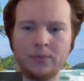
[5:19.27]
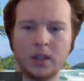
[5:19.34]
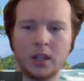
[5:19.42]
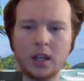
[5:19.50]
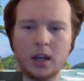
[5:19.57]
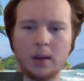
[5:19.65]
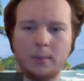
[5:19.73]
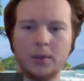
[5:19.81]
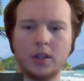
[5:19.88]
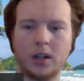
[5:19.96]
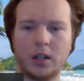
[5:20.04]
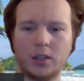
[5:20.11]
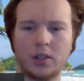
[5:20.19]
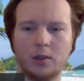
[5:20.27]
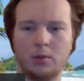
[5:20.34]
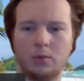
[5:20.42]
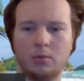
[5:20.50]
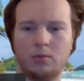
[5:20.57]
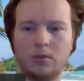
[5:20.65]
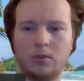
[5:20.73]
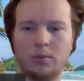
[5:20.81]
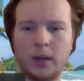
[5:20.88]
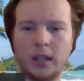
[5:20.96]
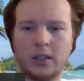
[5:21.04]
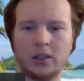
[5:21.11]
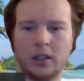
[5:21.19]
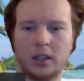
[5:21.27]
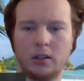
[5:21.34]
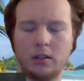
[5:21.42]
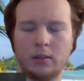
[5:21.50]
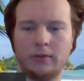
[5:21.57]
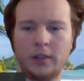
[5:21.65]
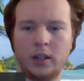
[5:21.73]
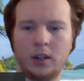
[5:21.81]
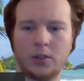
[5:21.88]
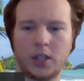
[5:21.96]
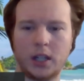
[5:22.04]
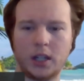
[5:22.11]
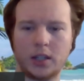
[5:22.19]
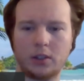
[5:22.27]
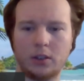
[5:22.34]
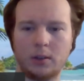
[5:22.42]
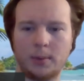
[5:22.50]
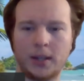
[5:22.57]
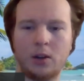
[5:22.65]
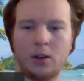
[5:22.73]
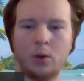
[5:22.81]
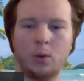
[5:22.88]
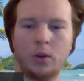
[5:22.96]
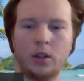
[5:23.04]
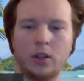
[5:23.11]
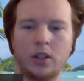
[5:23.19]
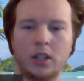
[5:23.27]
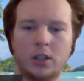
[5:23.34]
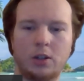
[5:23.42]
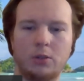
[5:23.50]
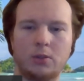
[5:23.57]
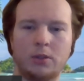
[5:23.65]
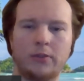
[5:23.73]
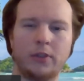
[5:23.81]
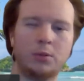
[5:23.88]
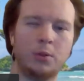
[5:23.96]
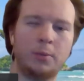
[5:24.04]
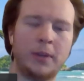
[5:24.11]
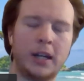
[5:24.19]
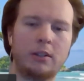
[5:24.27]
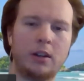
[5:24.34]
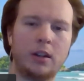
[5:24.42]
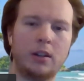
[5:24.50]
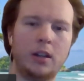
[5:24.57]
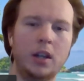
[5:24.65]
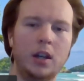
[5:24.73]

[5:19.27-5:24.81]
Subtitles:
You can also modulate your video settings a little bit, or you can choose a virtual background,